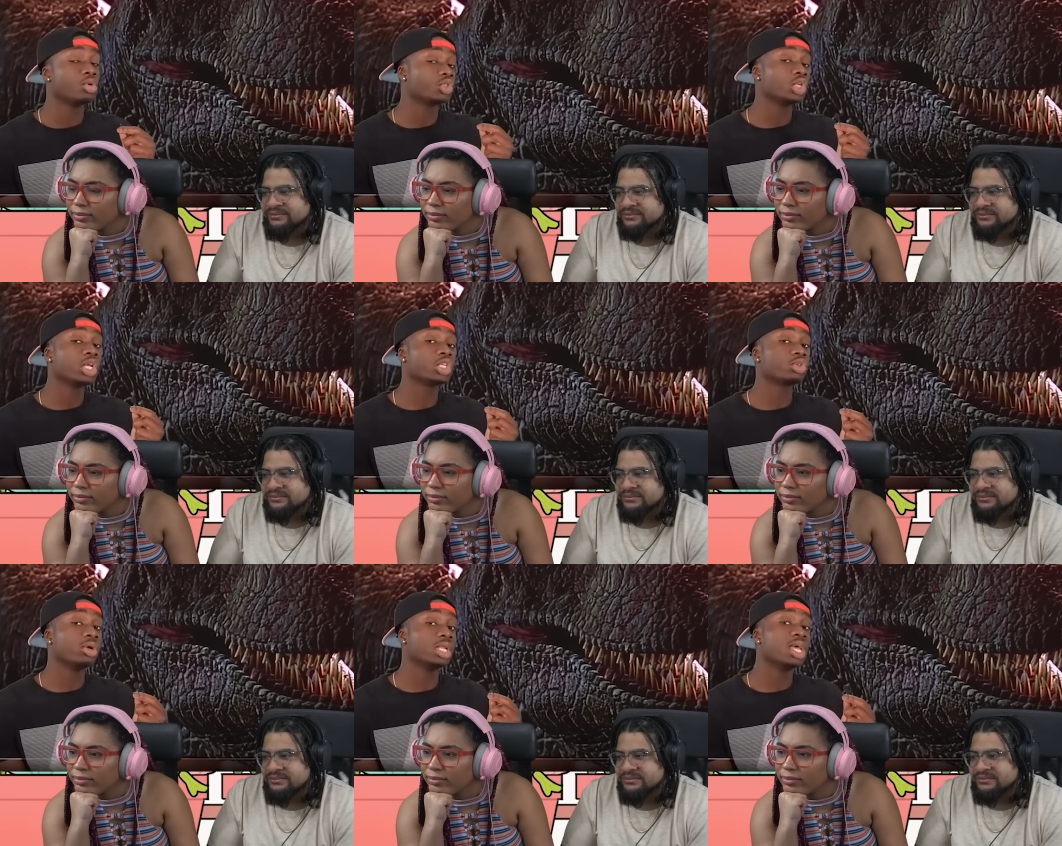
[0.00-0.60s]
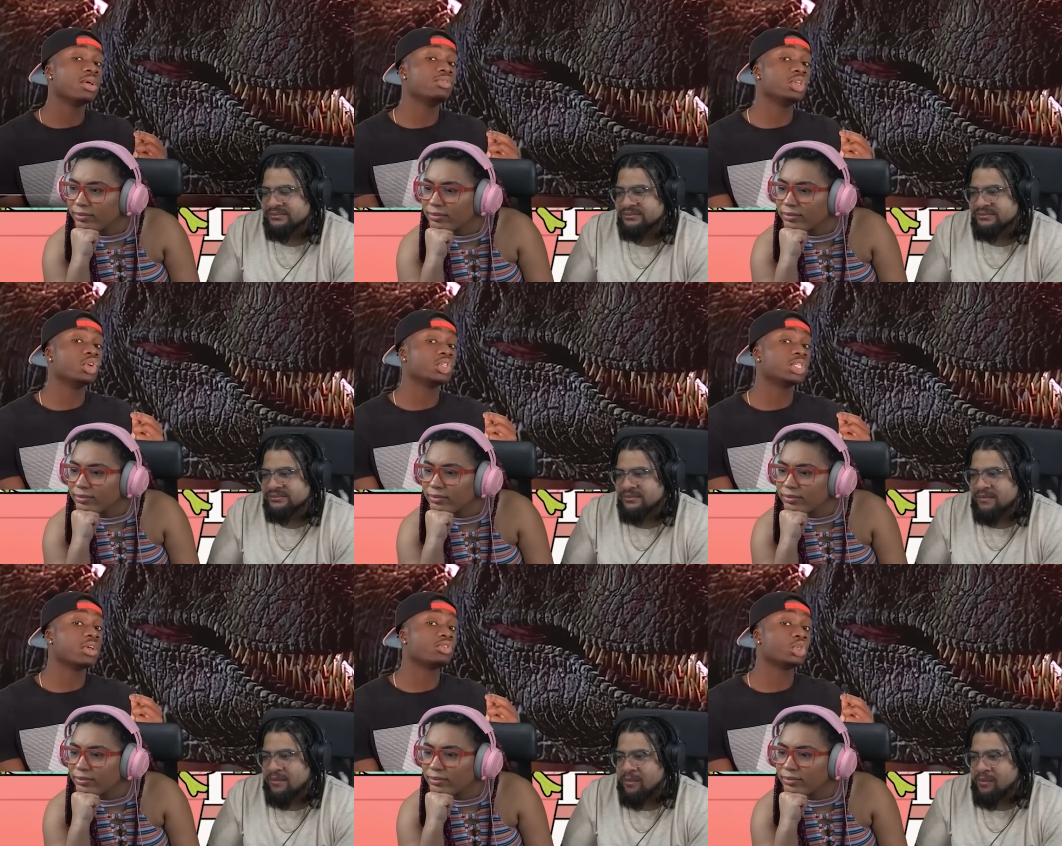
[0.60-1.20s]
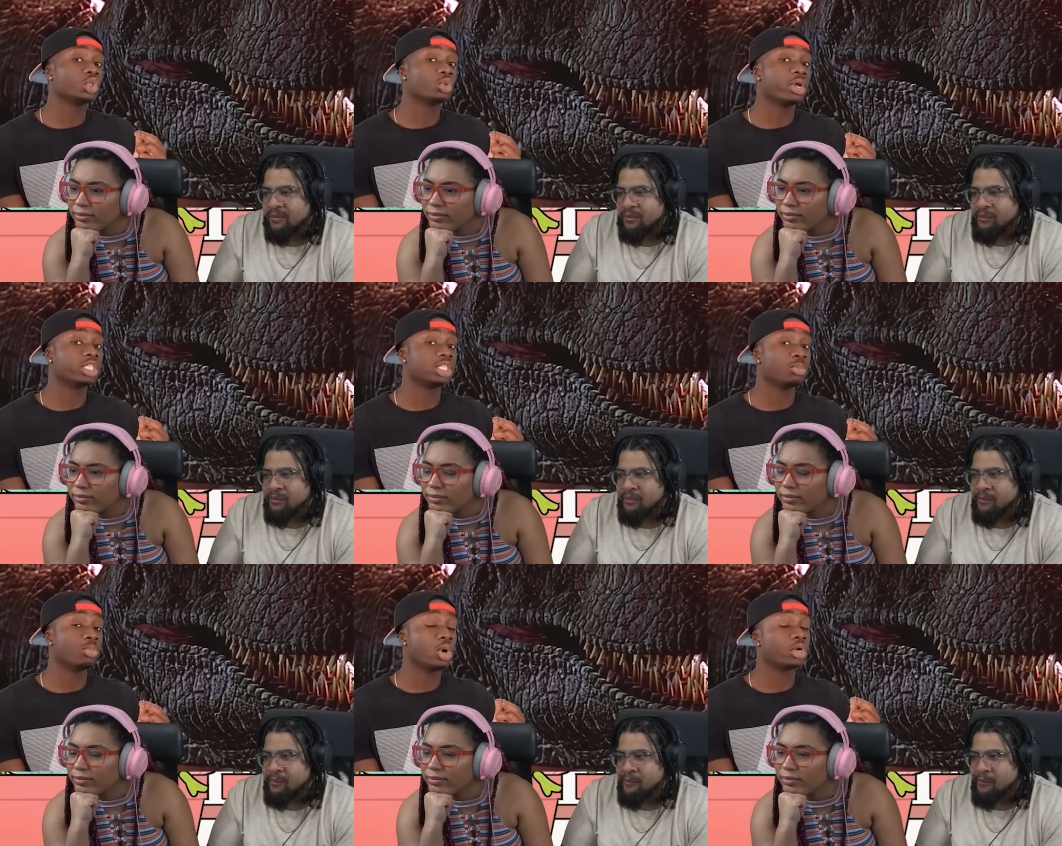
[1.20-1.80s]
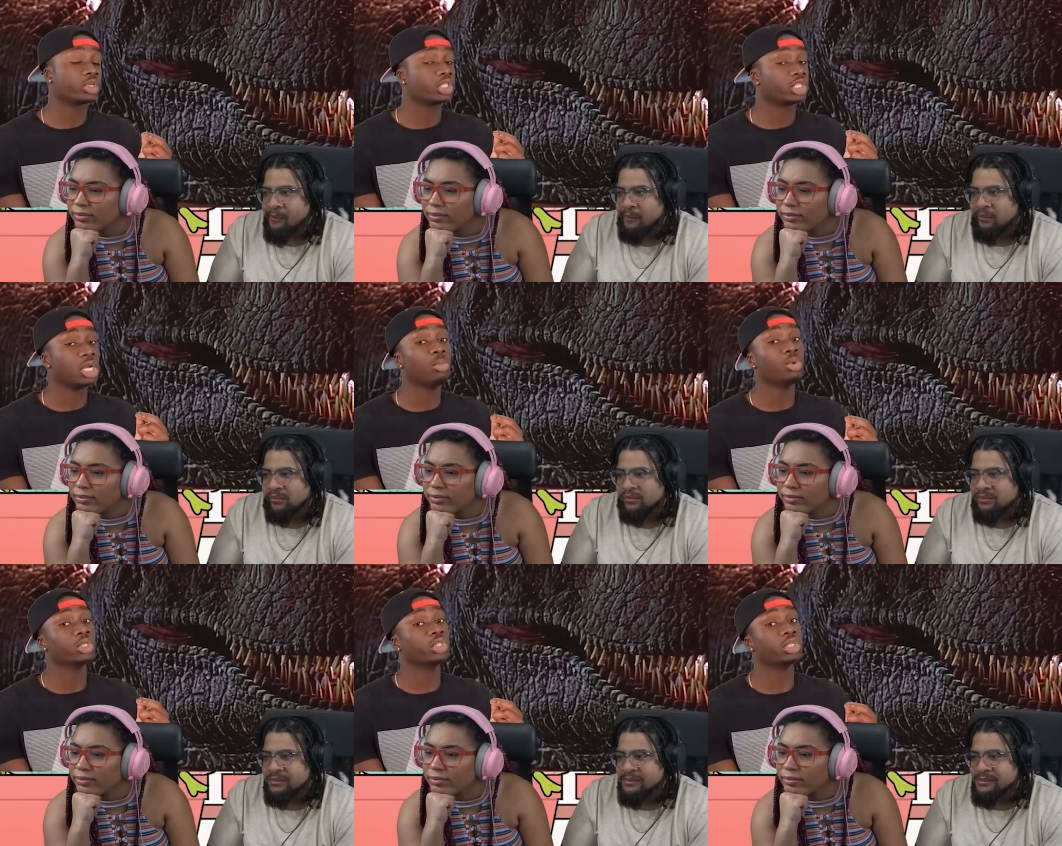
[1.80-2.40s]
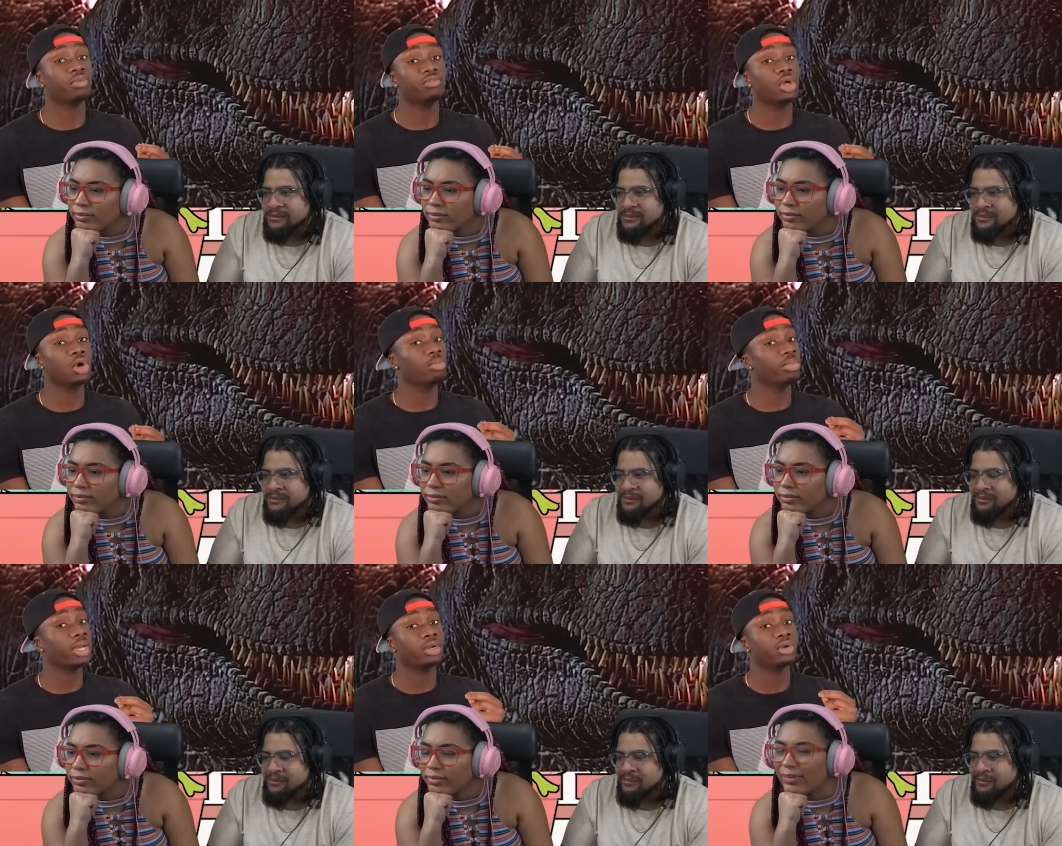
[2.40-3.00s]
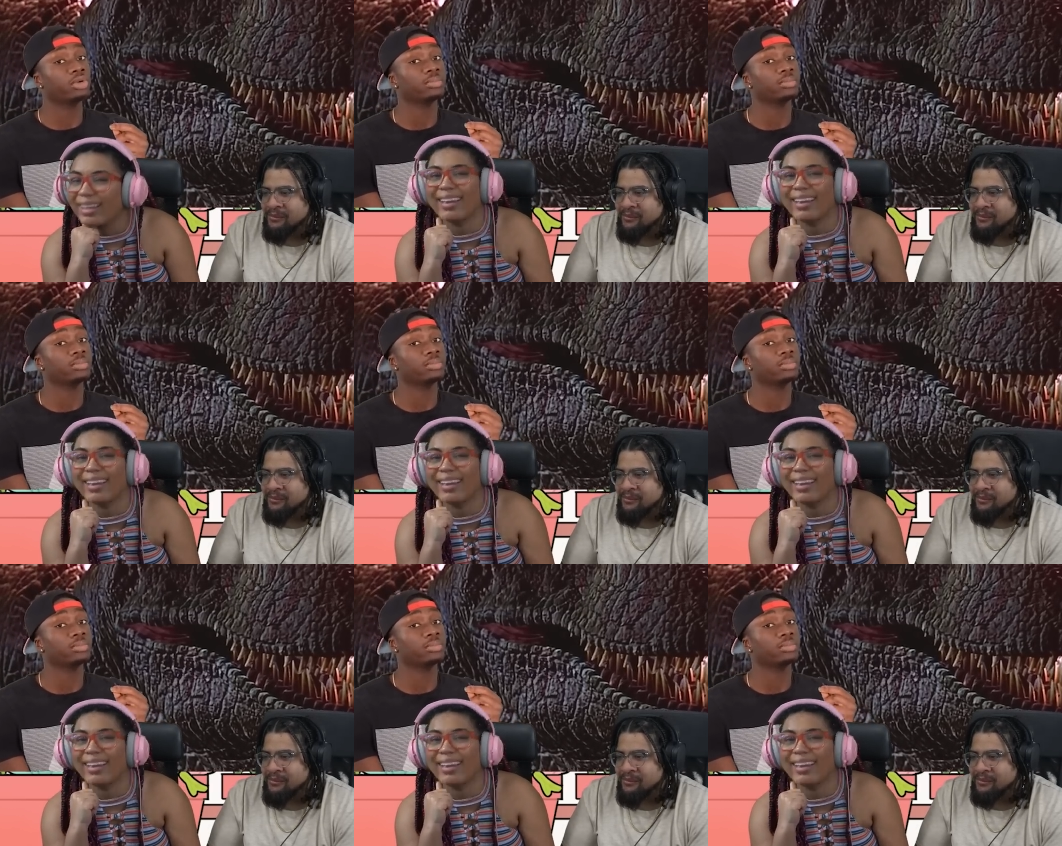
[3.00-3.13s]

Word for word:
Speaker 1: it was also eleven years after Jurassic Park. Someone should have known better.